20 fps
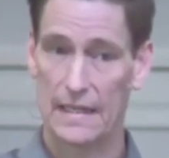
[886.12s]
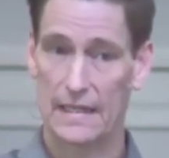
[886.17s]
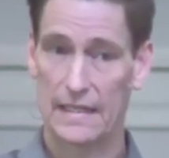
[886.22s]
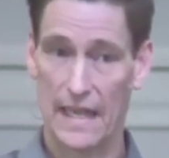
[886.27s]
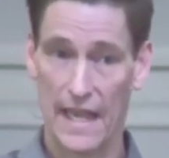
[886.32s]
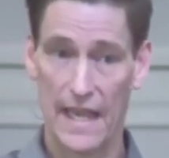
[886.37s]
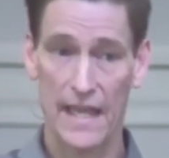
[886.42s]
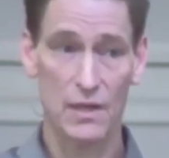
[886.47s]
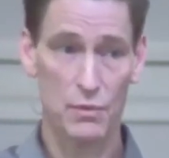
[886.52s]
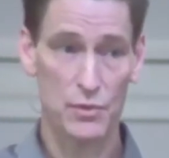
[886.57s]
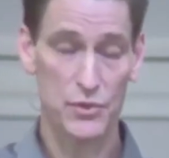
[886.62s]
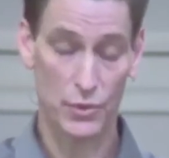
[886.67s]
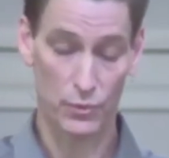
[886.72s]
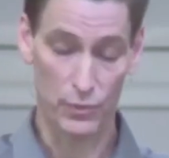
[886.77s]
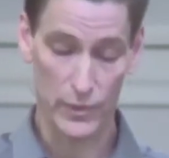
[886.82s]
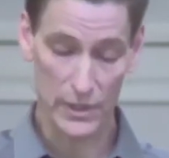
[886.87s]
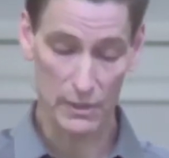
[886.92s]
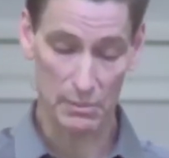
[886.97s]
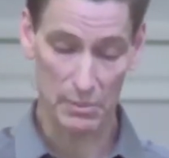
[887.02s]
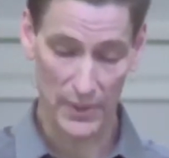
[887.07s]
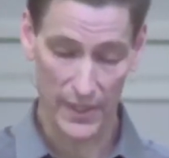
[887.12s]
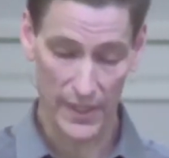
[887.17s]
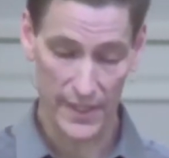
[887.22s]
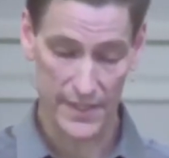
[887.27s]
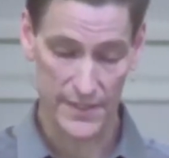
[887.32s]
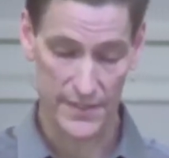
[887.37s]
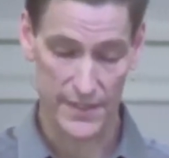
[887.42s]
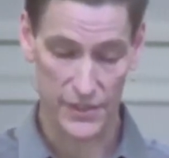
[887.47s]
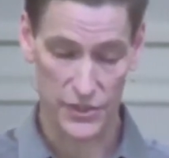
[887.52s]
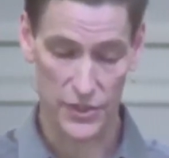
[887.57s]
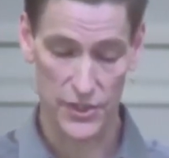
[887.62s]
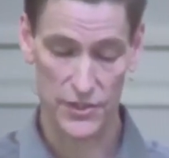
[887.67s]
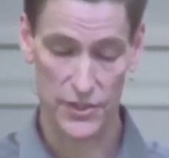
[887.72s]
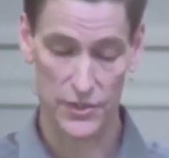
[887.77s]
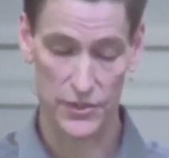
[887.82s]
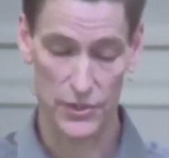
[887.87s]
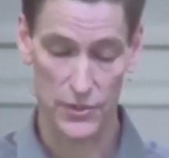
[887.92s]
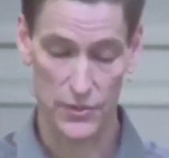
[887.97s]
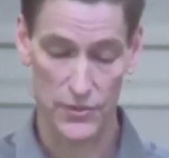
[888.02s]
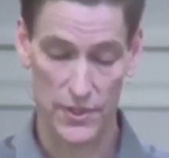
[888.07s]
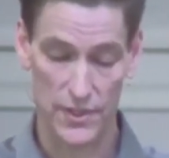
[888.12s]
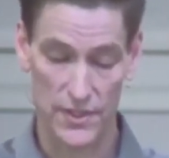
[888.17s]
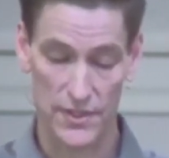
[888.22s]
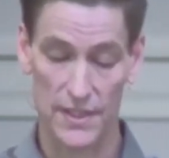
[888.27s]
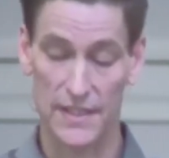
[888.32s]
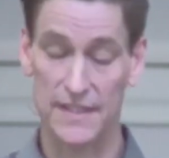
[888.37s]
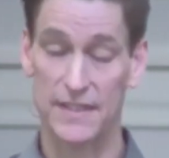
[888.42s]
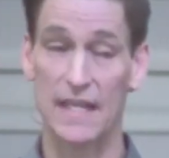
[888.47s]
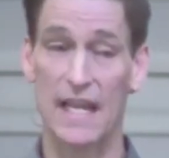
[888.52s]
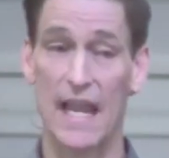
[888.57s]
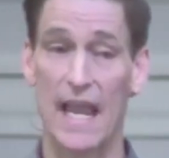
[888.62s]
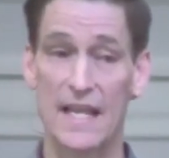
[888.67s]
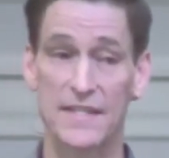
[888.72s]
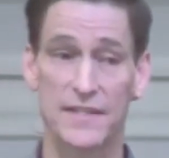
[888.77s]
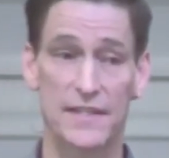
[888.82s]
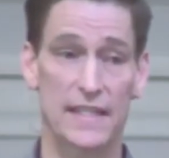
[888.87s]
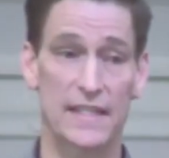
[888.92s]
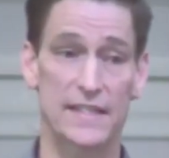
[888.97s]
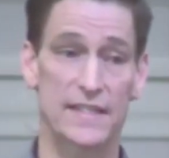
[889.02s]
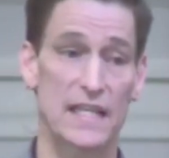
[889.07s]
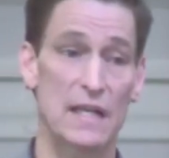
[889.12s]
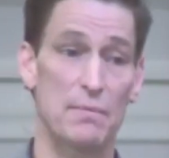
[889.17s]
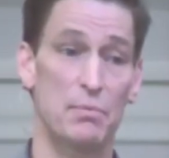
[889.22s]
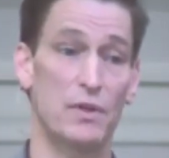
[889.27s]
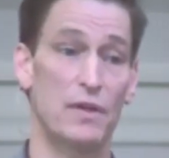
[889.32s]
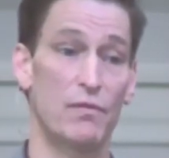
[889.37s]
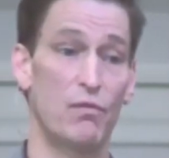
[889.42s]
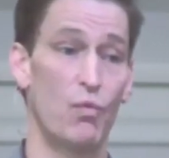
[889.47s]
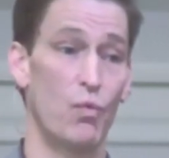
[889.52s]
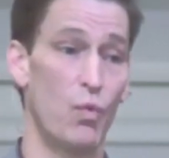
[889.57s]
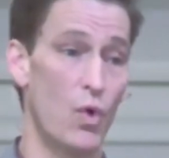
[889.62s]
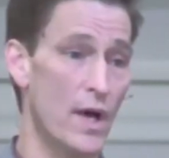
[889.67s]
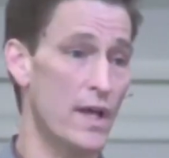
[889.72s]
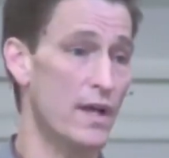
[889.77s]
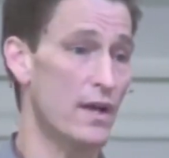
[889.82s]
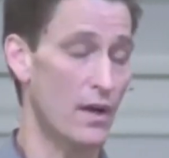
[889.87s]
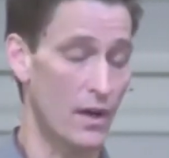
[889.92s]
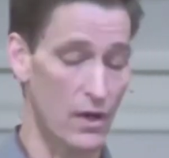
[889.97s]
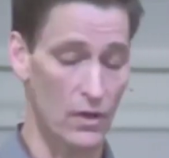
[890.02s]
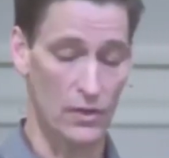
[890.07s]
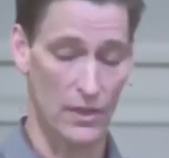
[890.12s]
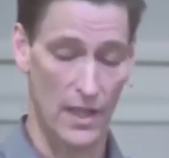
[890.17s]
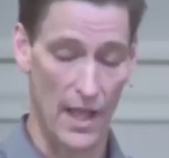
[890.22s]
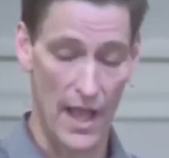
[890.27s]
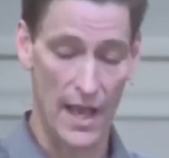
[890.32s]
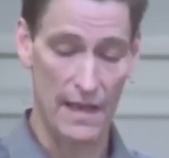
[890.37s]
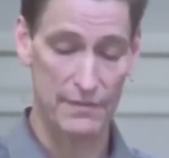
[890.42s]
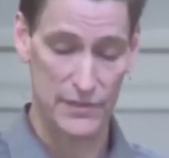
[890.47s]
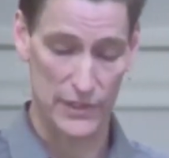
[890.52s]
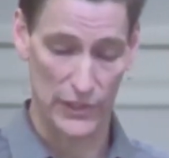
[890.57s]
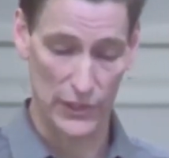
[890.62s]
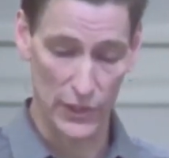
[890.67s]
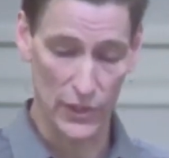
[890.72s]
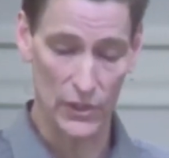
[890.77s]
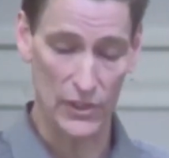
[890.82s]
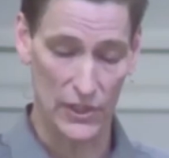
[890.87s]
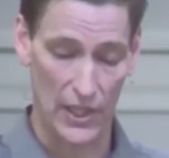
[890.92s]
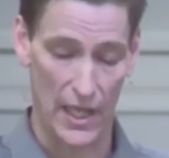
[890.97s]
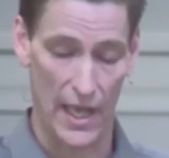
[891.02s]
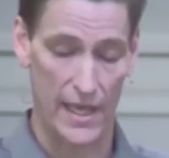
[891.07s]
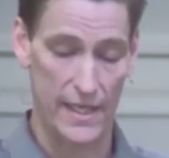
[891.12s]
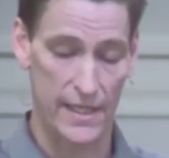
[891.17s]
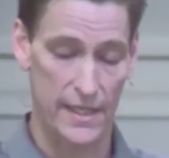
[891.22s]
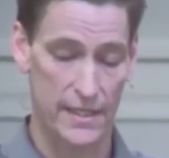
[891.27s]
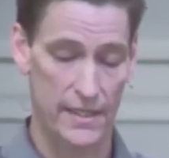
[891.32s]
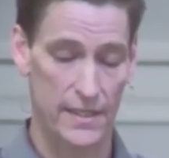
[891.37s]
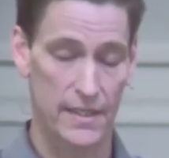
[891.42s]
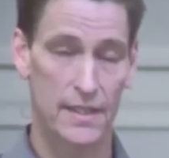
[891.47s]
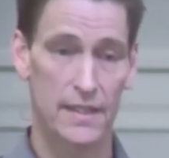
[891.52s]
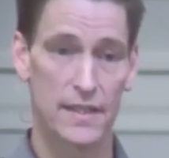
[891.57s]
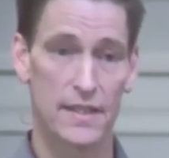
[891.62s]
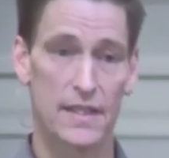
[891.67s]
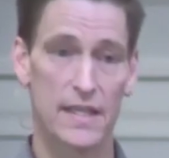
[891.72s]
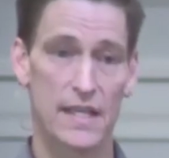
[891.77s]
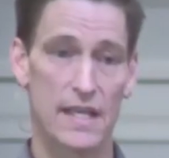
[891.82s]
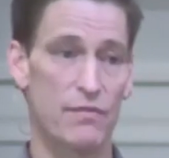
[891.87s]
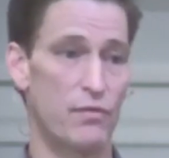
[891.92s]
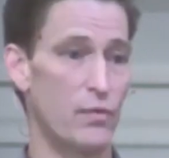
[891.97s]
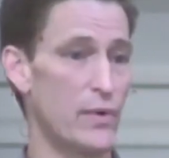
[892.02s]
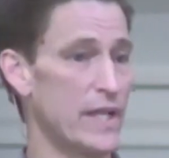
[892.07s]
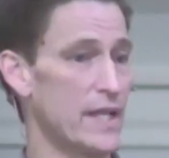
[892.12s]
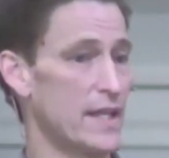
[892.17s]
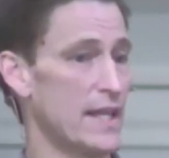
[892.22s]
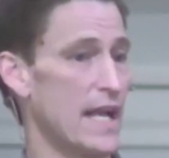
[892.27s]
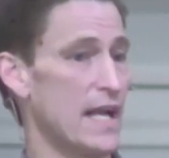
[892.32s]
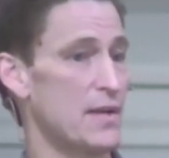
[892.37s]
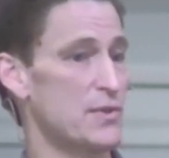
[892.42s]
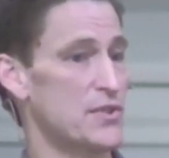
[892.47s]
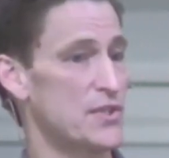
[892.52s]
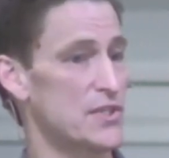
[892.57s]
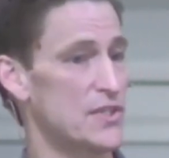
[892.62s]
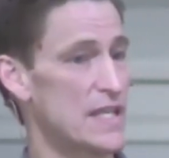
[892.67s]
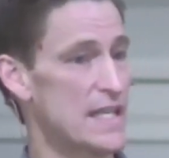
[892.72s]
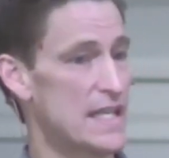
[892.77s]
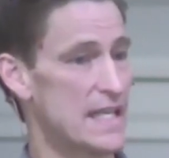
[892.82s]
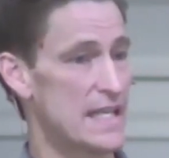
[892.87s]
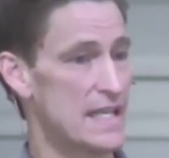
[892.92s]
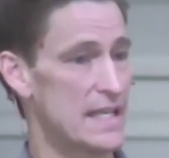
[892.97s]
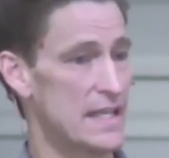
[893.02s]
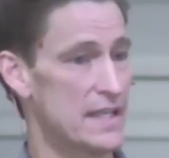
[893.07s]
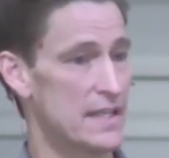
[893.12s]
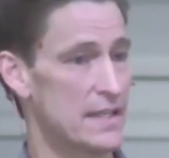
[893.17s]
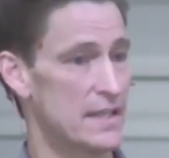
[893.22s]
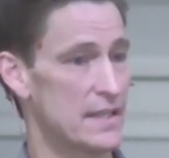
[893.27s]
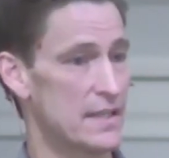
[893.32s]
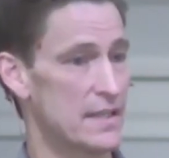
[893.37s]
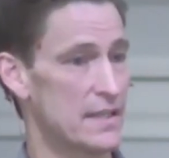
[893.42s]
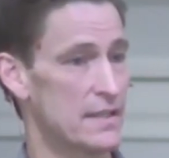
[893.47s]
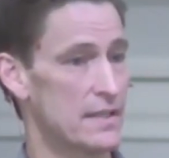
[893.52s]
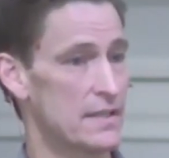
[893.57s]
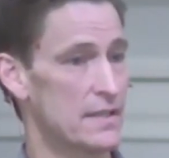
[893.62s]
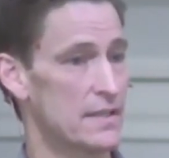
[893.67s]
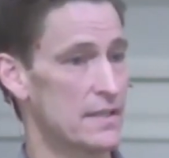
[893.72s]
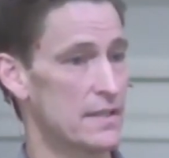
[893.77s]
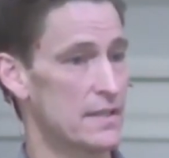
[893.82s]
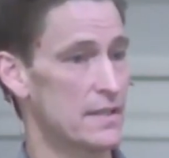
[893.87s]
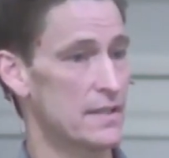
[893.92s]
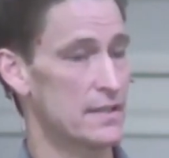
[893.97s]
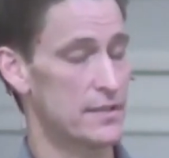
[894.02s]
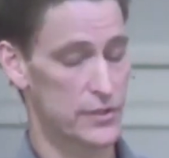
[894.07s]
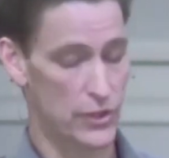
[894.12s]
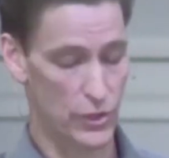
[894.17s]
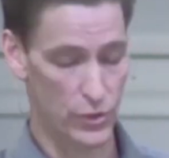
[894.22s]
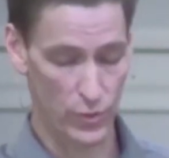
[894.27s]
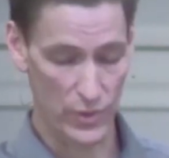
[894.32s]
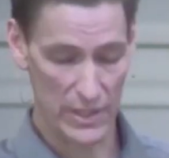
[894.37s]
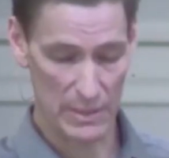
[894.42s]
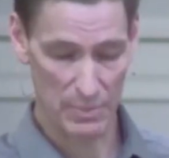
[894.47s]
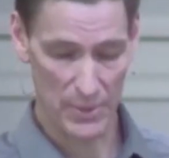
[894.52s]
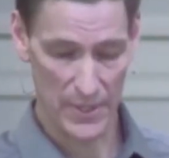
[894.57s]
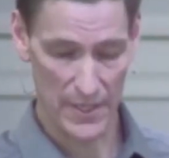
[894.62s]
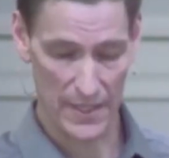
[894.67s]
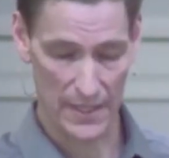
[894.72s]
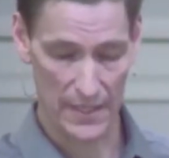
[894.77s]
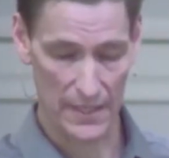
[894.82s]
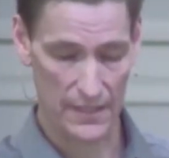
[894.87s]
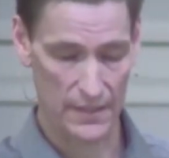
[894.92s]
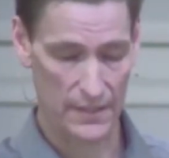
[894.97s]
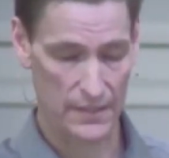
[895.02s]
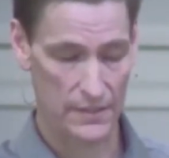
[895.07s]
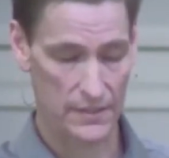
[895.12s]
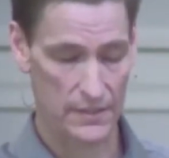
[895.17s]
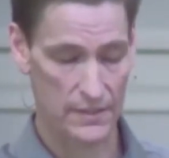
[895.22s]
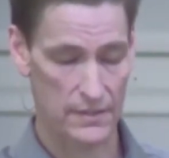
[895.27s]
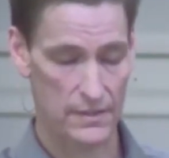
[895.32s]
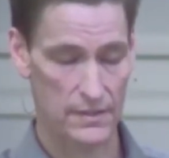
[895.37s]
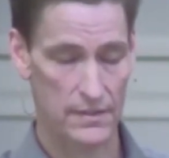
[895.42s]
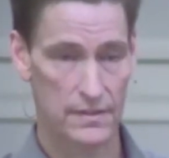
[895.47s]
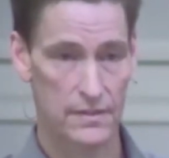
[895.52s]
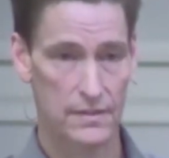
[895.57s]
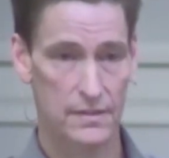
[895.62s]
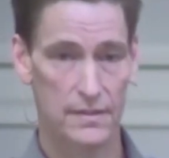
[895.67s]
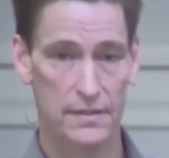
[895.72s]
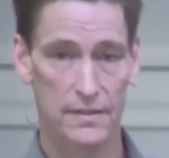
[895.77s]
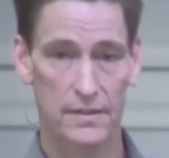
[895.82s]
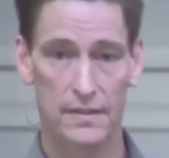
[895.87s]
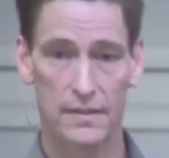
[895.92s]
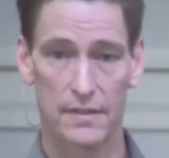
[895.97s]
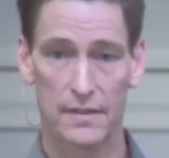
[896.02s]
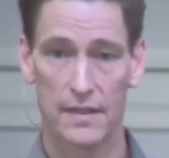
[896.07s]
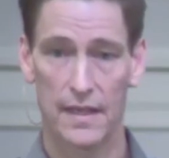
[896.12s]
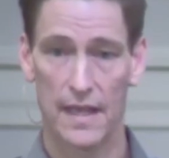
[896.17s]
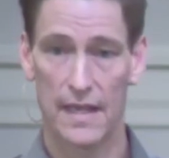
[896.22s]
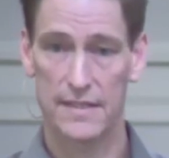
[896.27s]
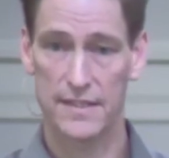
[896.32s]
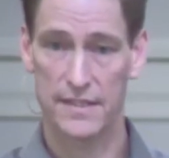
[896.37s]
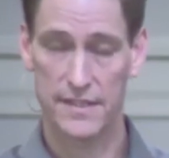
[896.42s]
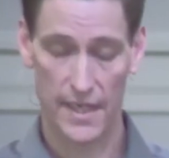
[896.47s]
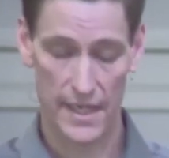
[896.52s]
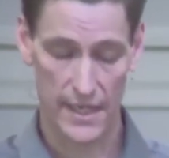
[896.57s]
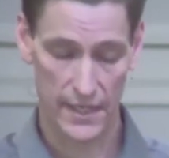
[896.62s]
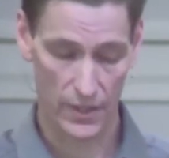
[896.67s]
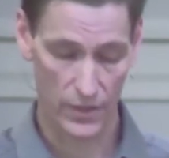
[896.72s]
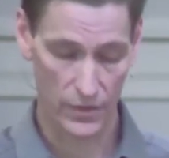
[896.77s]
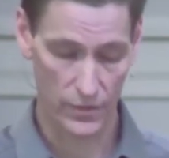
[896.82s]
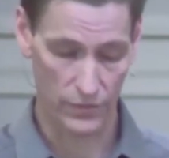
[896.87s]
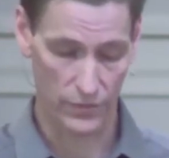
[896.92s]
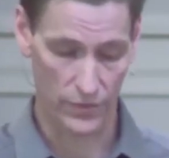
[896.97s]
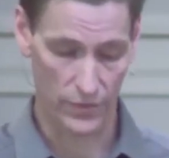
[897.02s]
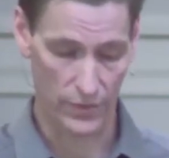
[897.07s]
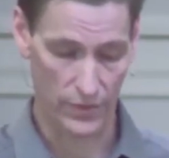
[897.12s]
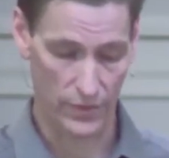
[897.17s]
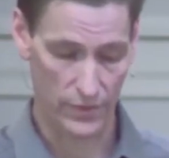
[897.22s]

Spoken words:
Gehenna was a real place that Jesus used as an example of what our lives look like if we allow sin to creep in and to take over.